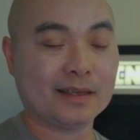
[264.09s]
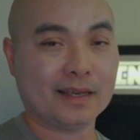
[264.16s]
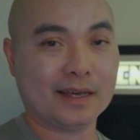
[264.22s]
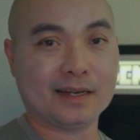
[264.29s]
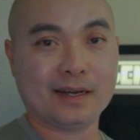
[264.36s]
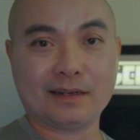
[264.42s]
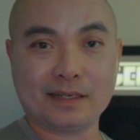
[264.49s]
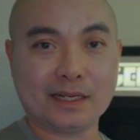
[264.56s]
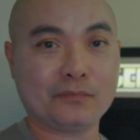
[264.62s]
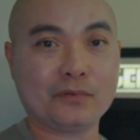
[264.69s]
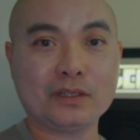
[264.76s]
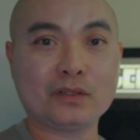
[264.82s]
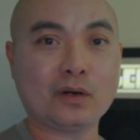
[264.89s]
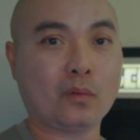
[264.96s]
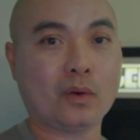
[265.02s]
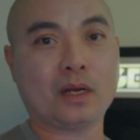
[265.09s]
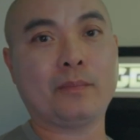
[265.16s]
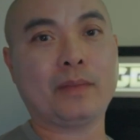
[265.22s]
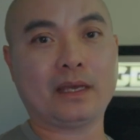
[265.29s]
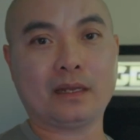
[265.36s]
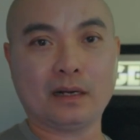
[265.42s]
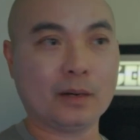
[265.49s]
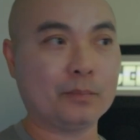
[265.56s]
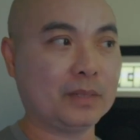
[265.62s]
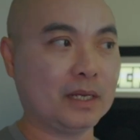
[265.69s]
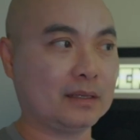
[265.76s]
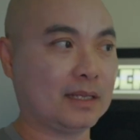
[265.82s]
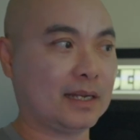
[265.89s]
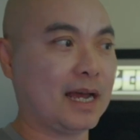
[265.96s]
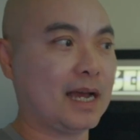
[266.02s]
And I definitely don't want to make an
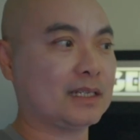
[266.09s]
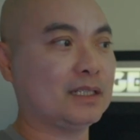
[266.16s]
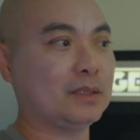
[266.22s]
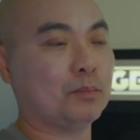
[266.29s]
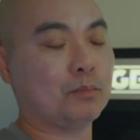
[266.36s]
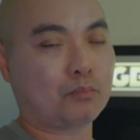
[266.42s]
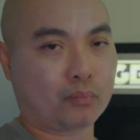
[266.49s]
update that actually